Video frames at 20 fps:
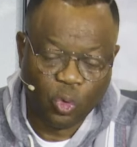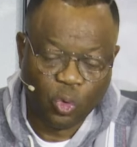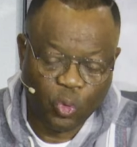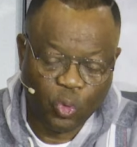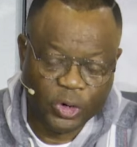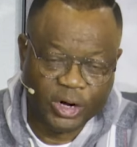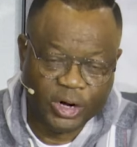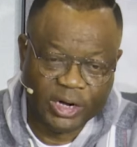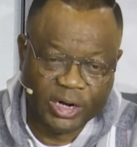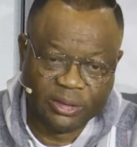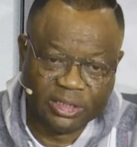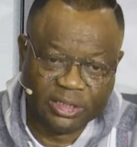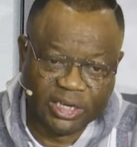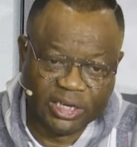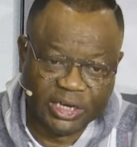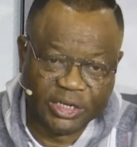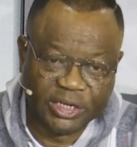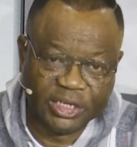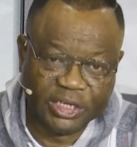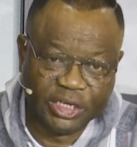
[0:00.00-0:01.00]
we
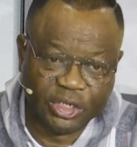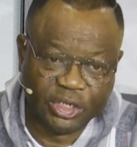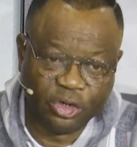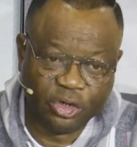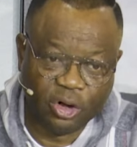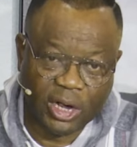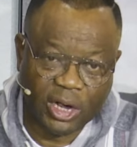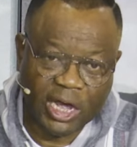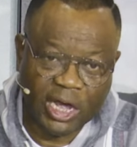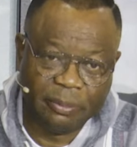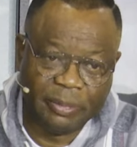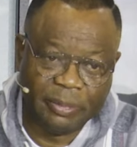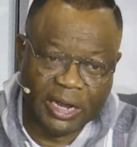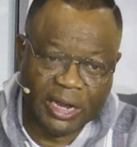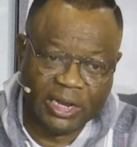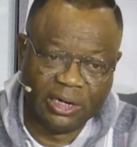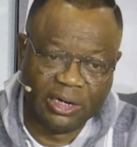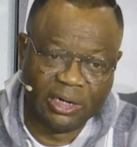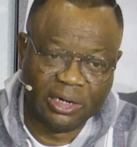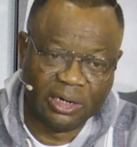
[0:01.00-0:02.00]
resident in your heart
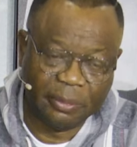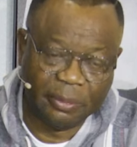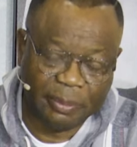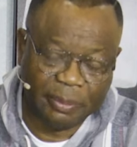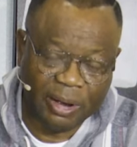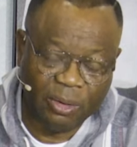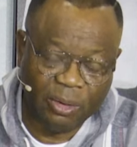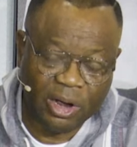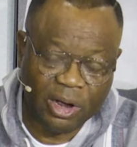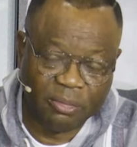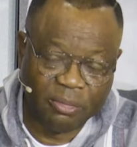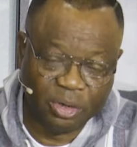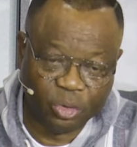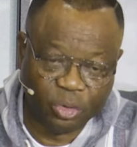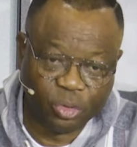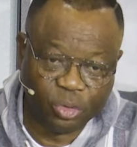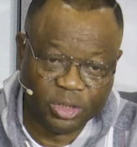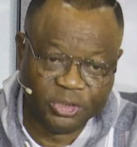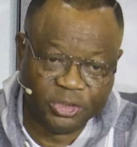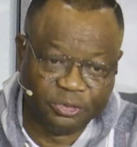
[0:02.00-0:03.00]
by the power of
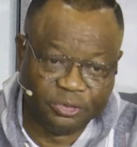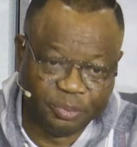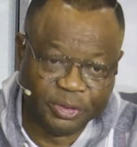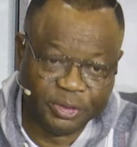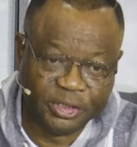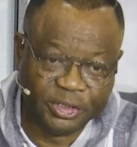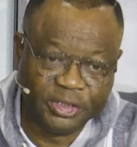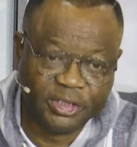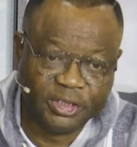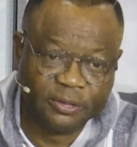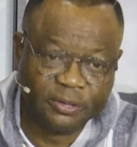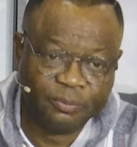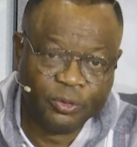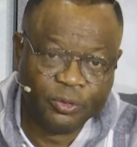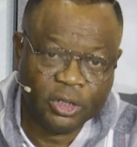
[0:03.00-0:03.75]
the Holy Spirit.